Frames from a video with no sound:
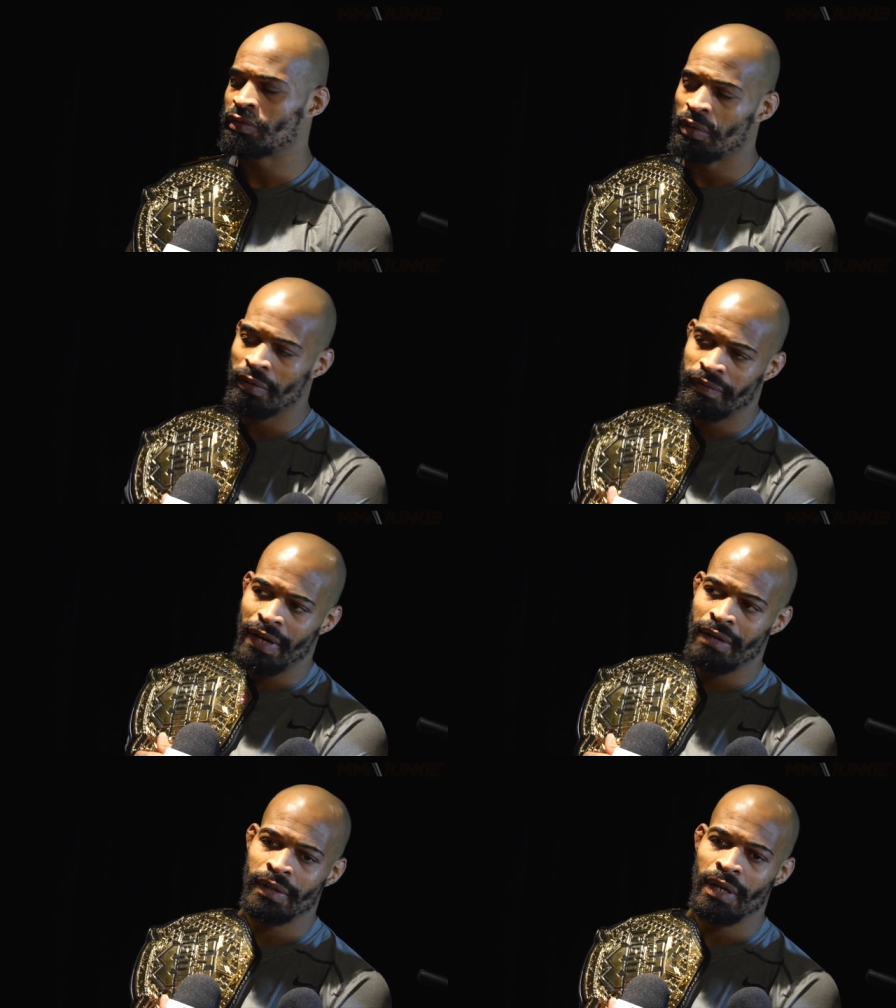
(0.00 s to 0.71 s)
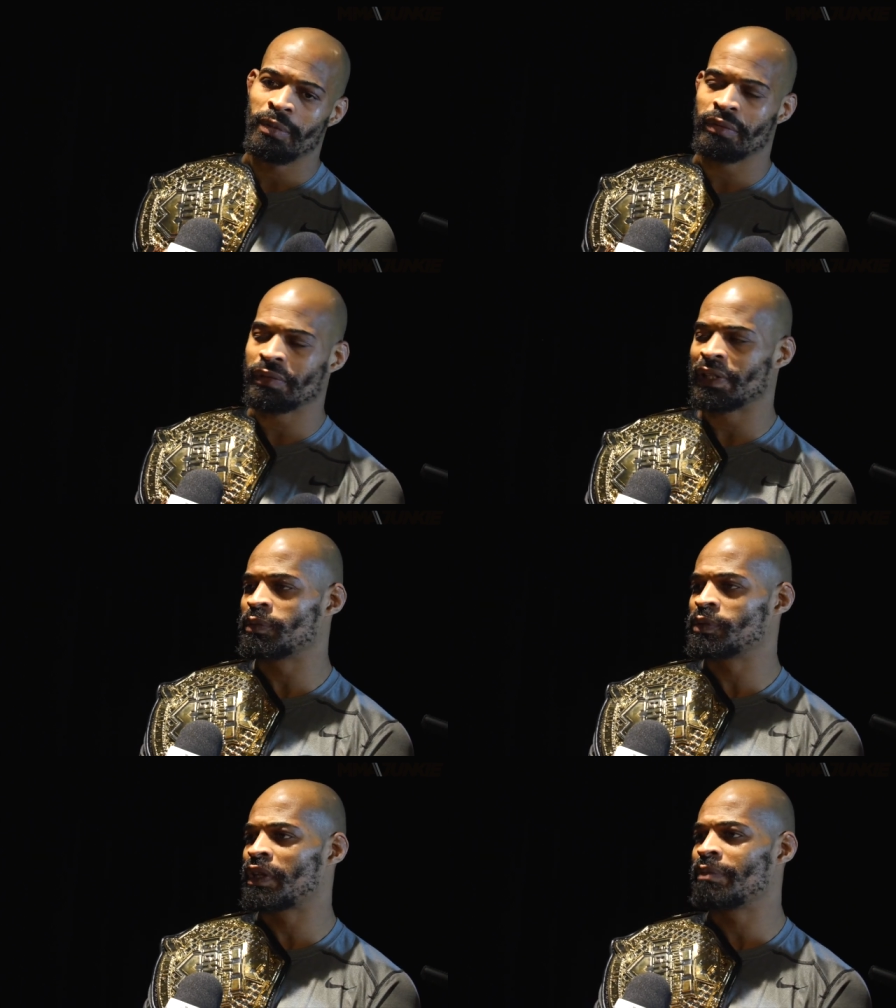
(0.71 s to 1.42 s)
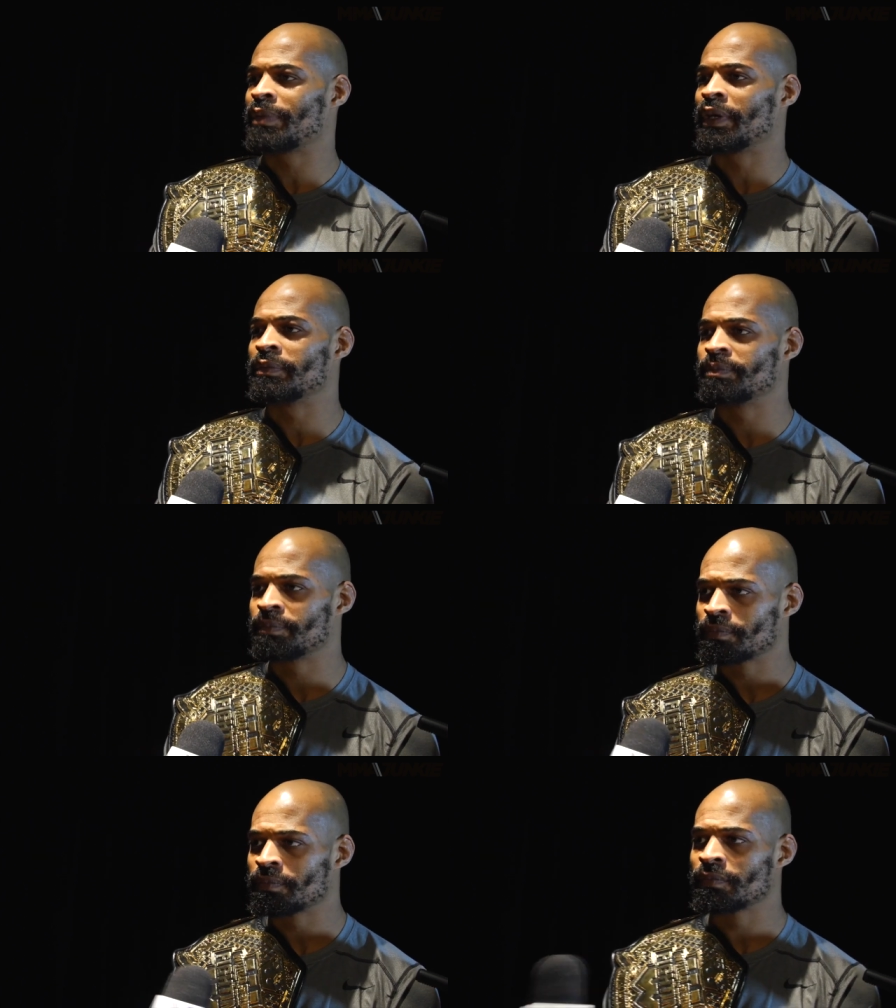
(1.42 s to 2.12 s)
205, and I'm going to relinquish that belt.
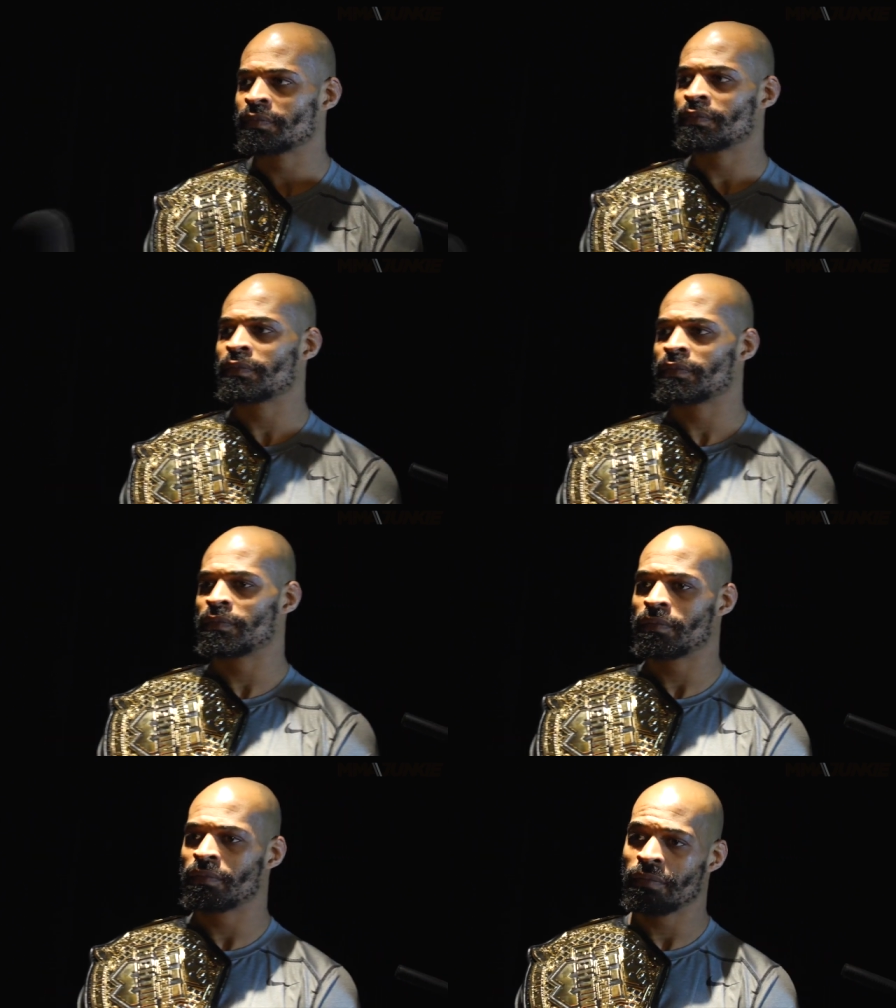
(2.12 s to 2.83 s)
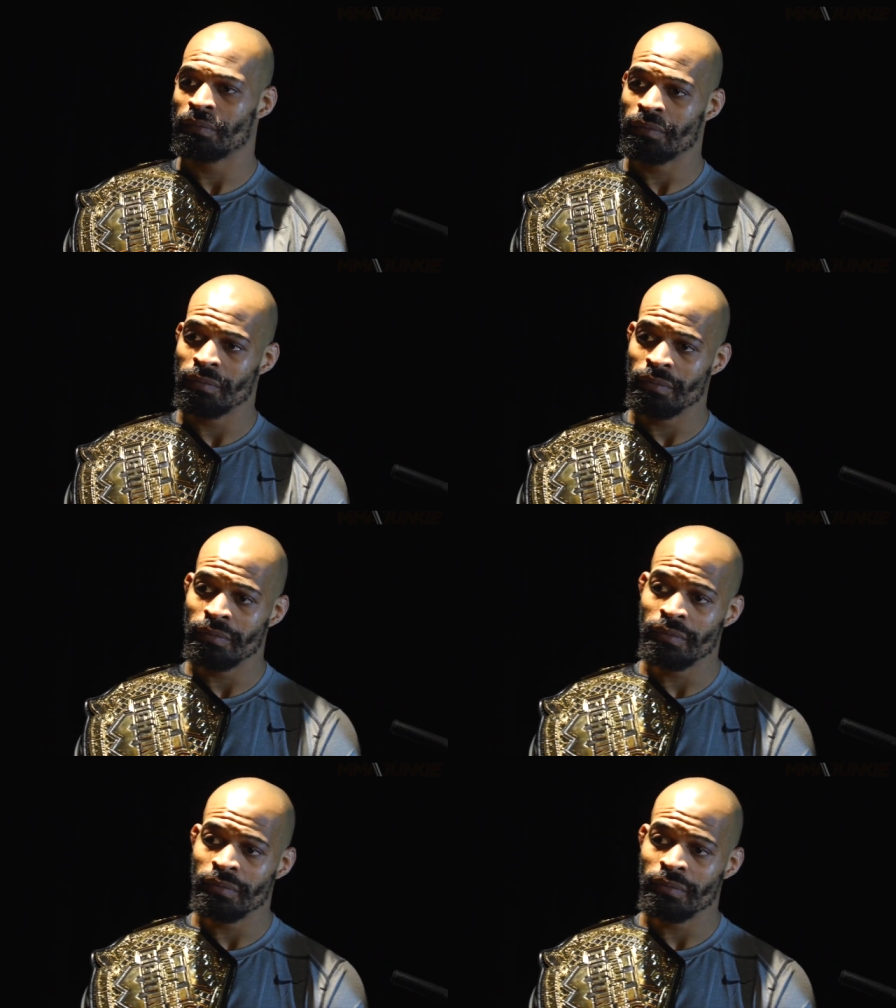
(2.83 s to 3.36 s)
Well, what would be next?